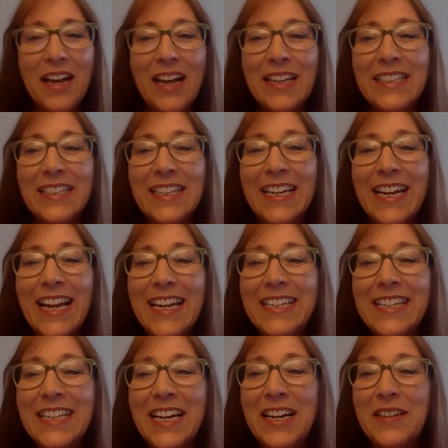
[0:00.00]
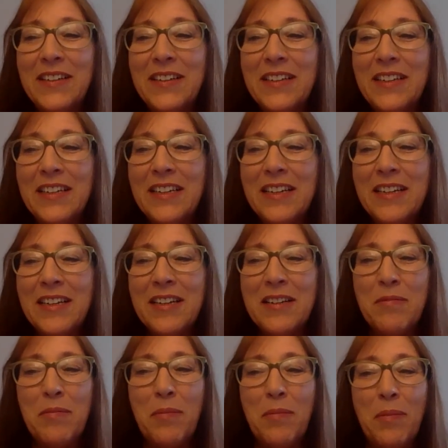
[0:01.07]
See you later.
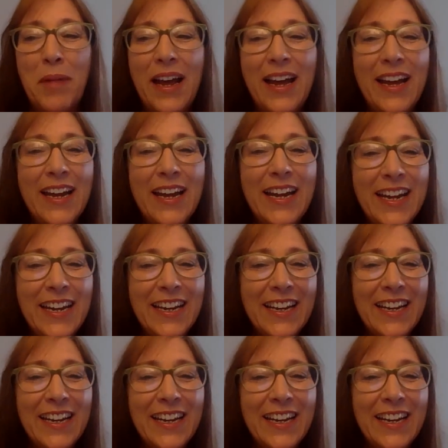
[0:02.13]
Bye.